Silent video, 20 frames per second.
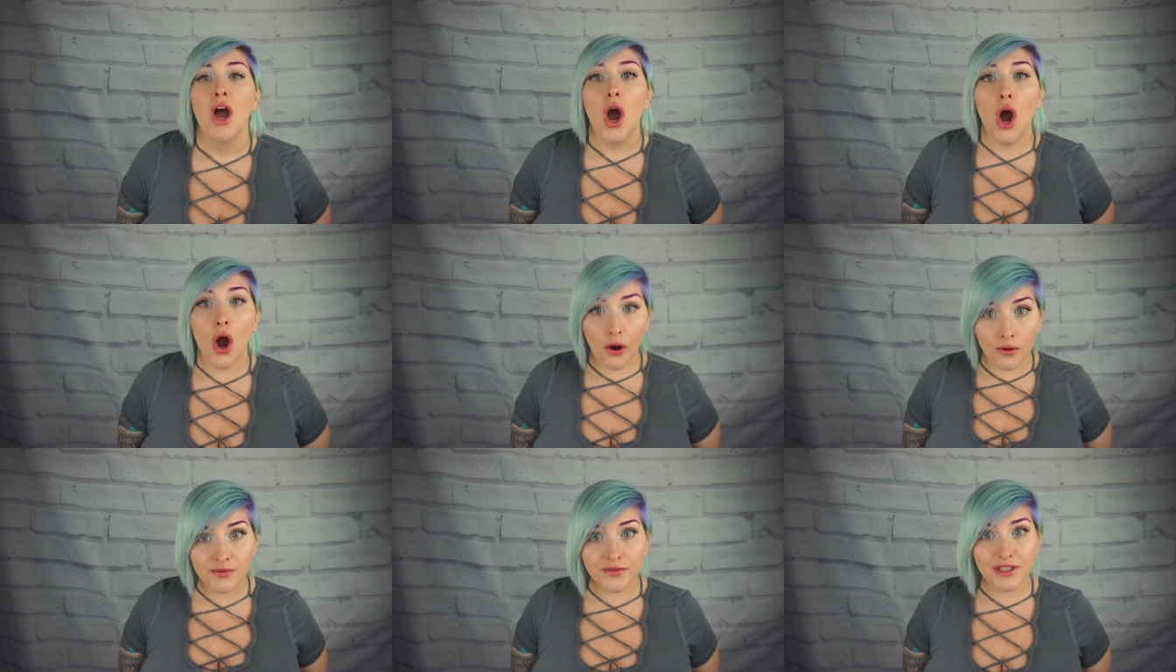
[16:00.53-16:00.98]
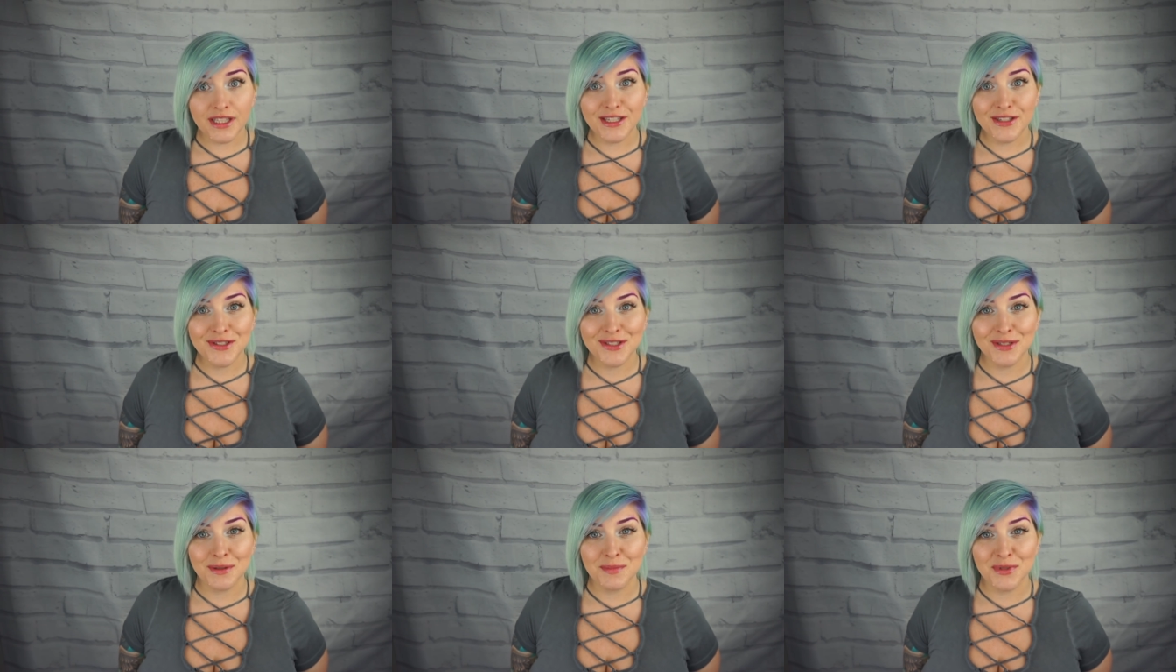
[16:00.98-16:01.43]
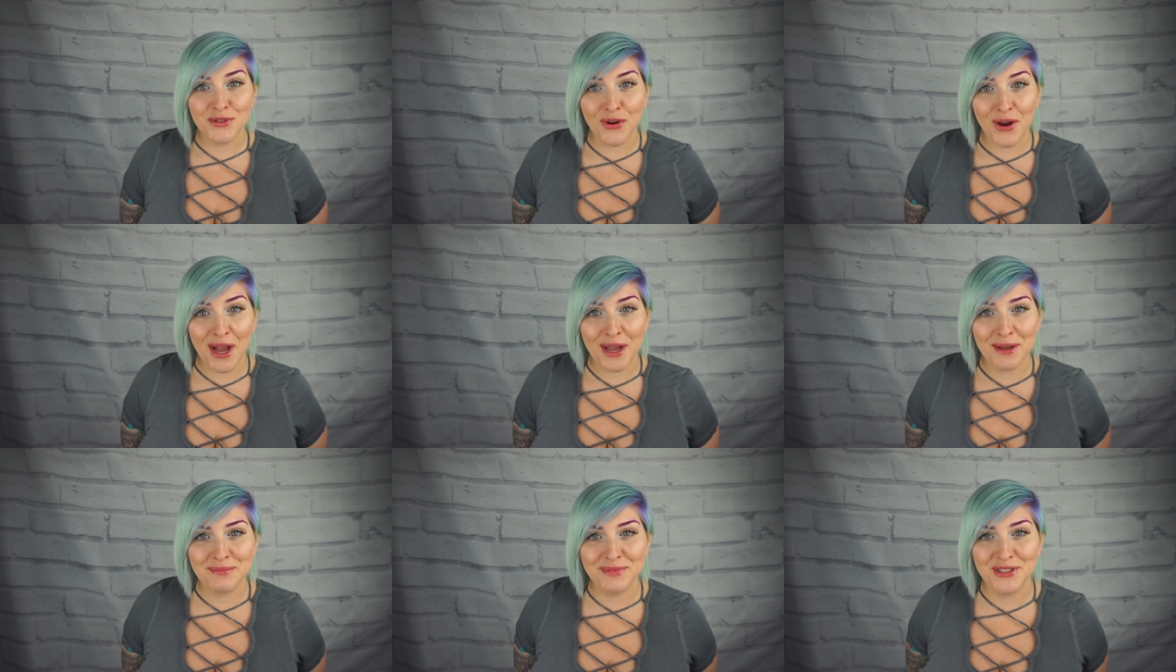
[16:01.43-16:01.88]
hopefully you
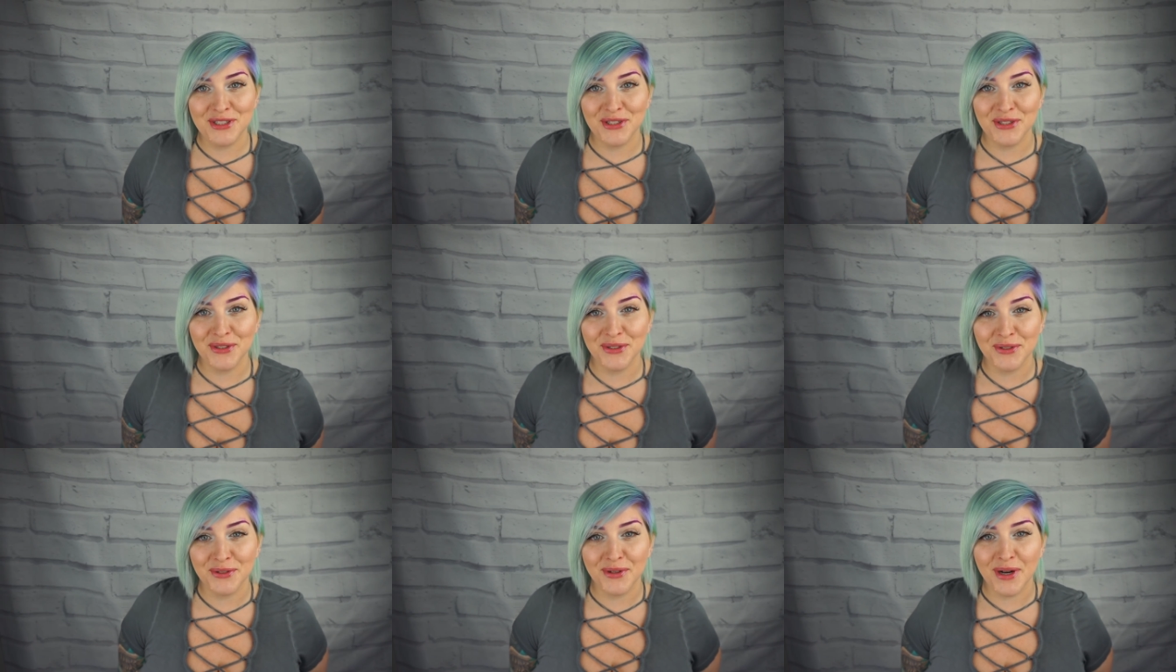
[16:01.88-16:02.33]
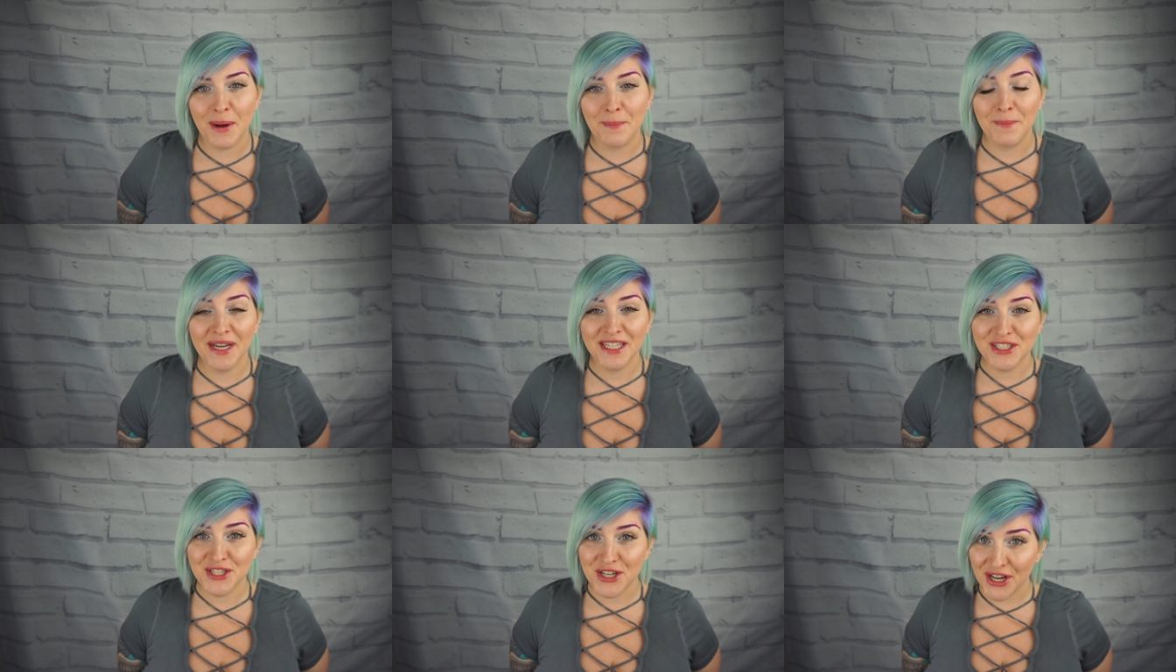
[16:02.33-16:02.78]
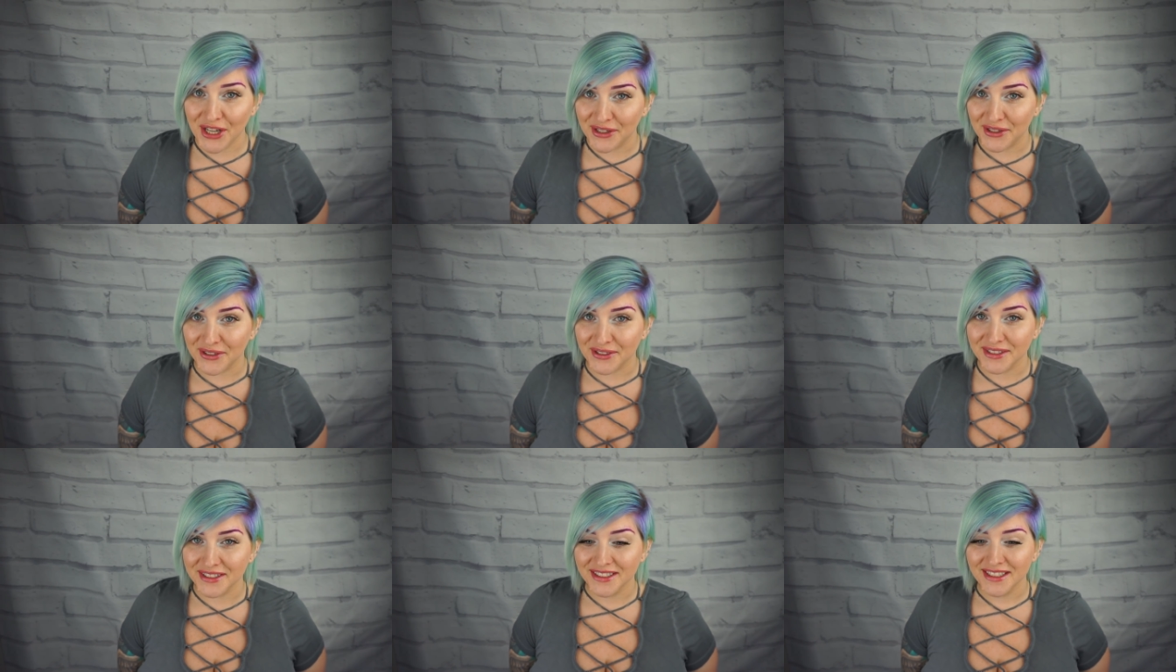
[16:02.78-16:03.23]
subscribe to my
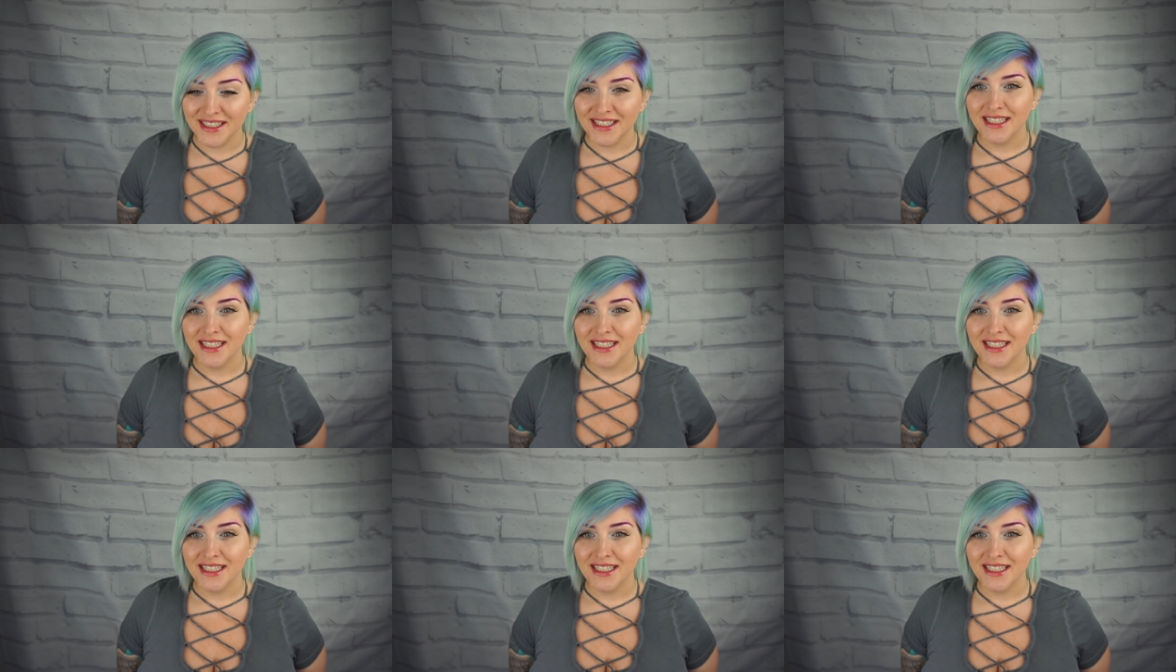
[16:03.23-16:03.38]
channel.